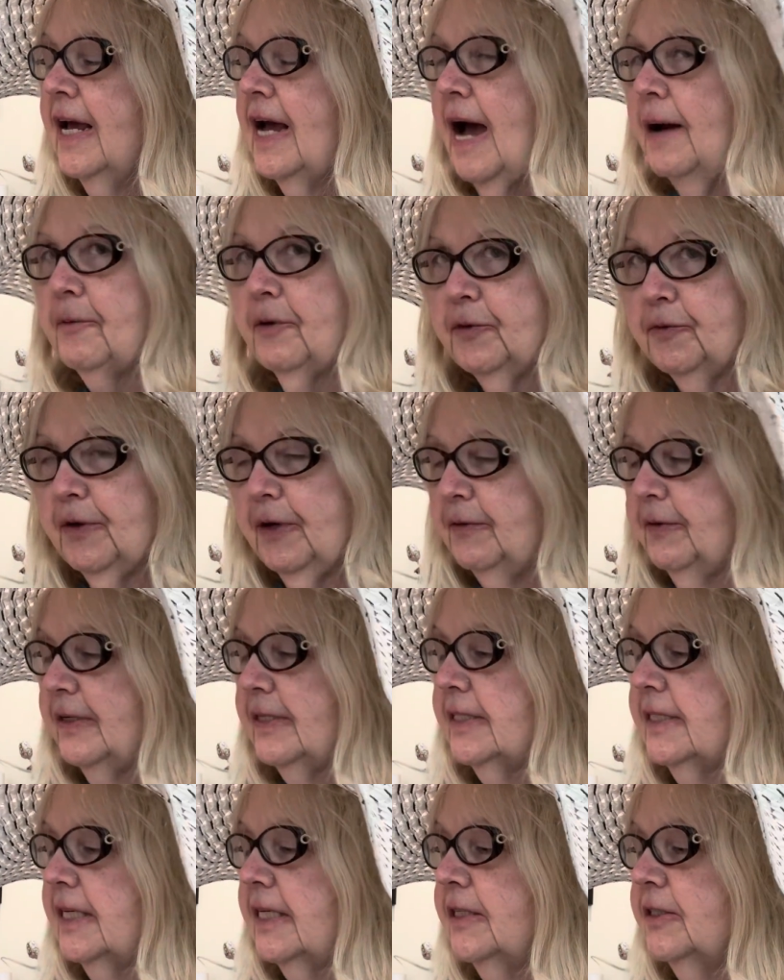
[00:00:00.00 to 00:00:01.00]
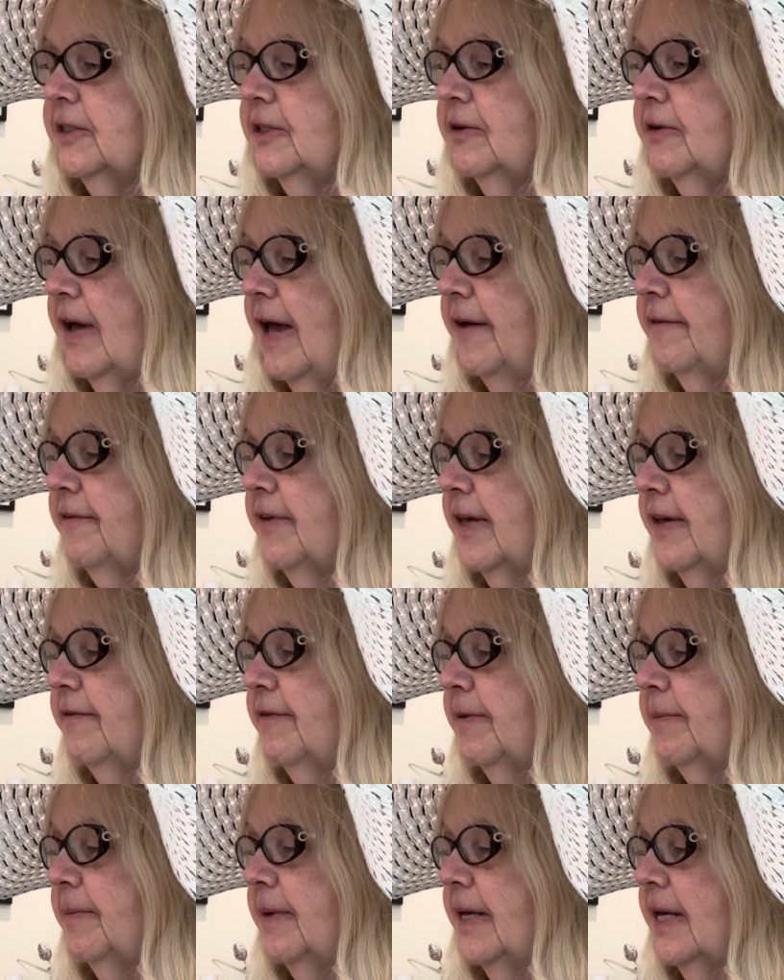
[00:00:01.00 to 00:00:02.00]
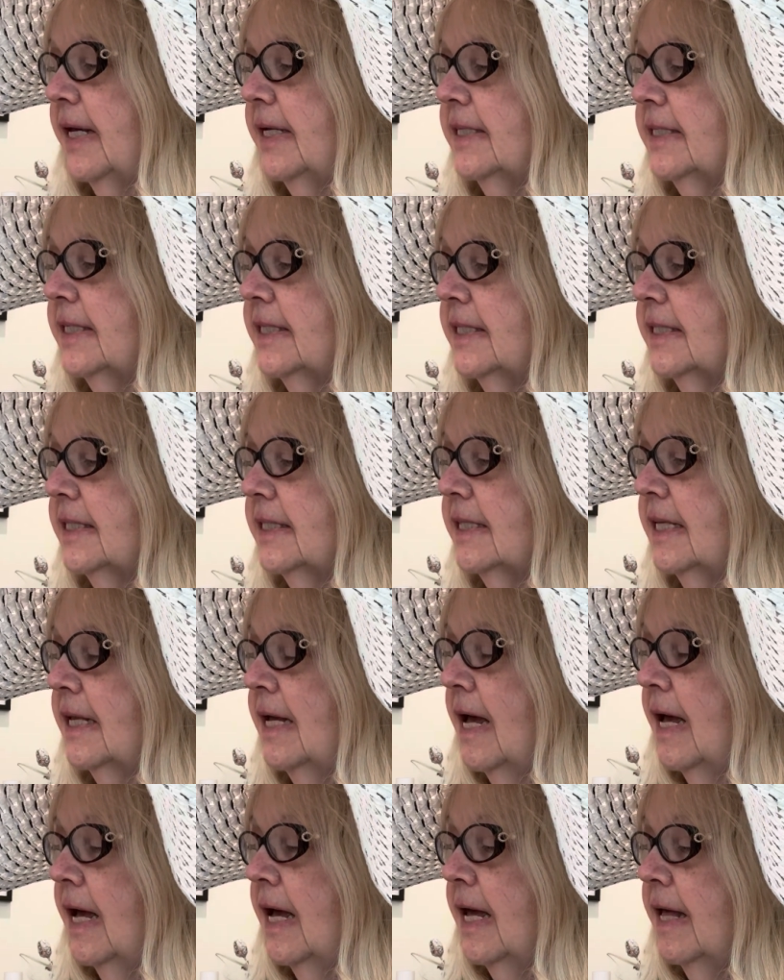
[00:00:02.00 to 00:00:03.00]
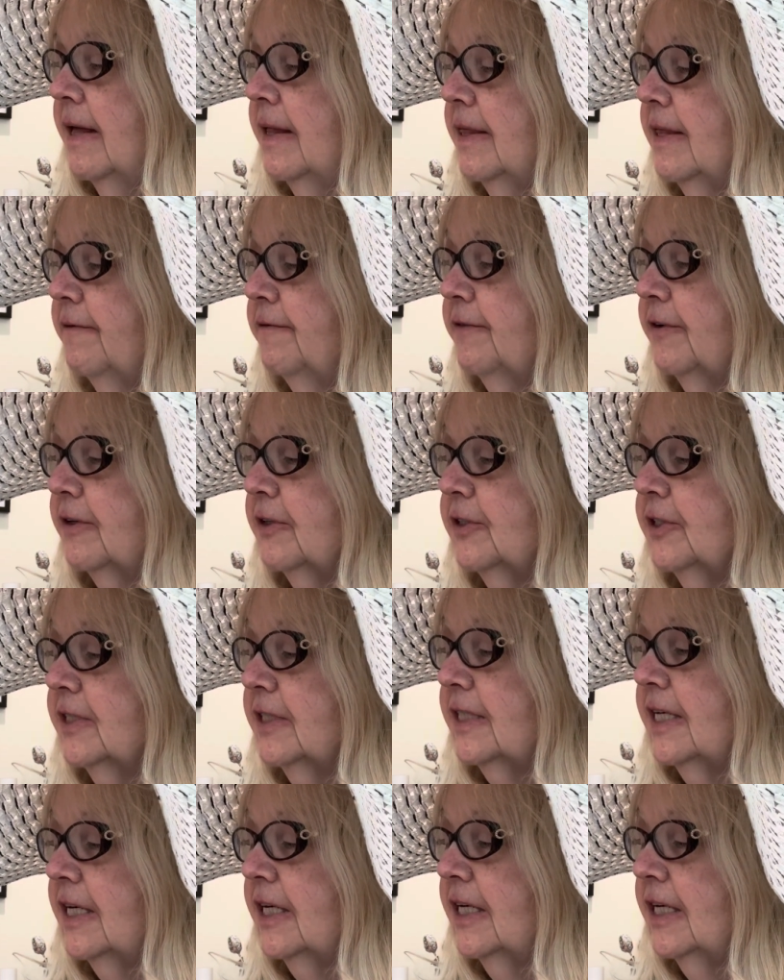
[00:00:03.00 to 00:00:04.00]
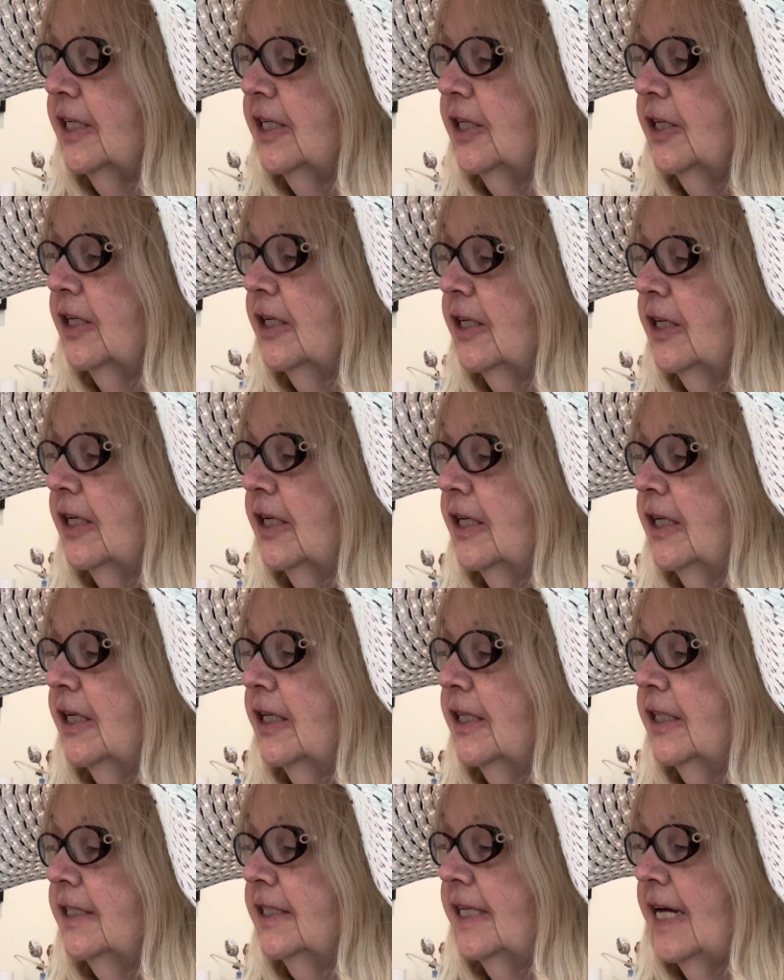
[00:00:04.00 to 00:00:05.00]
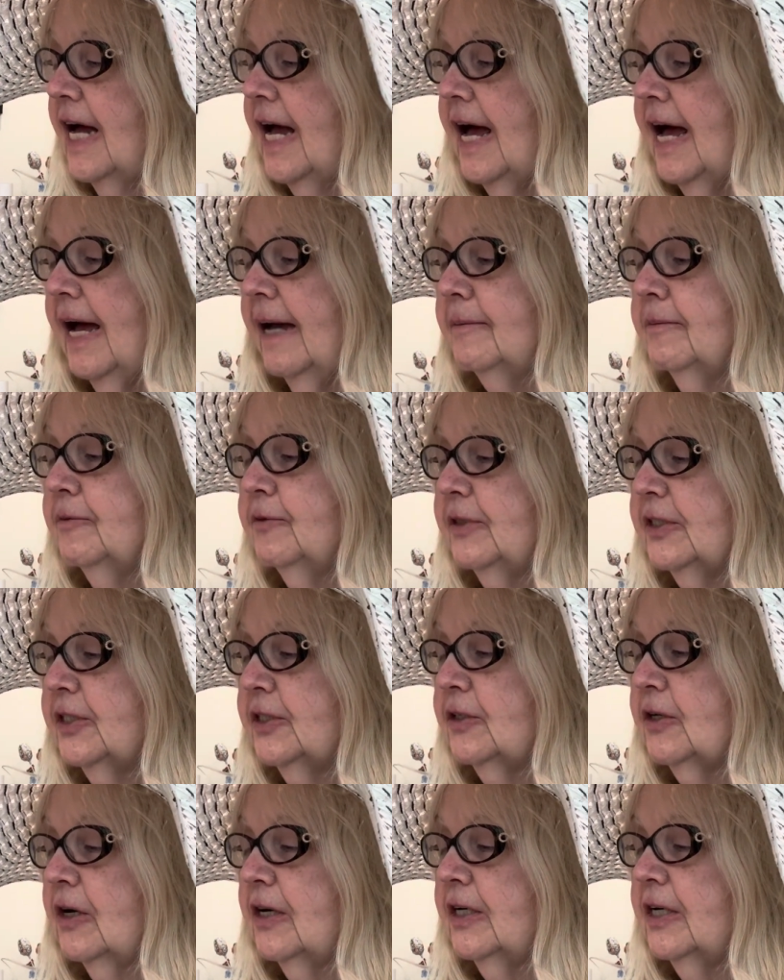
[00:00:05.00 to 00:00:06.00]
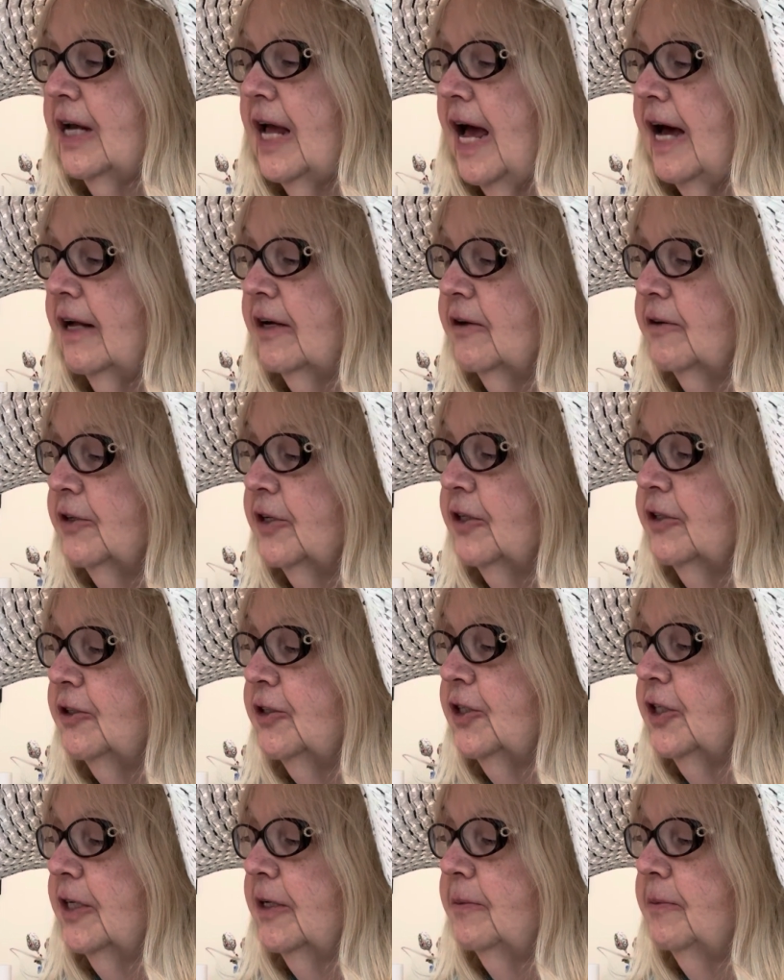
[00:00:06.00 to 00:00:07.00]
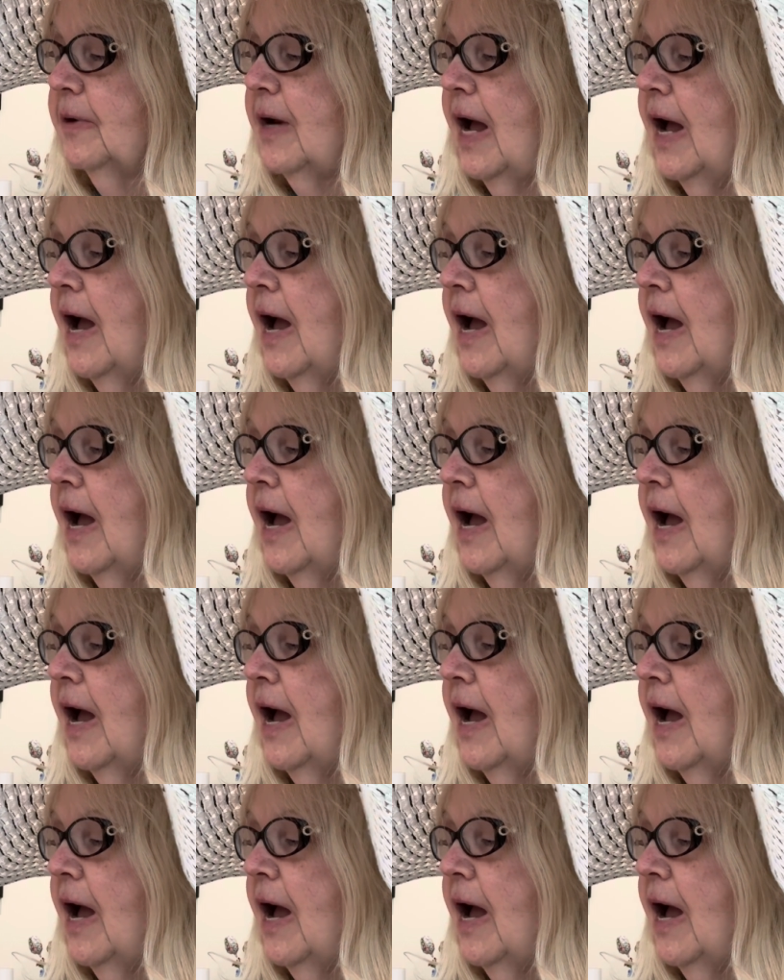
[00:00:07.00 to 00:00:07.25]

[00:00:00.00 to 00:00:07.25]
I'm going to read what it says. You have given me since the first time we started out on YouTube.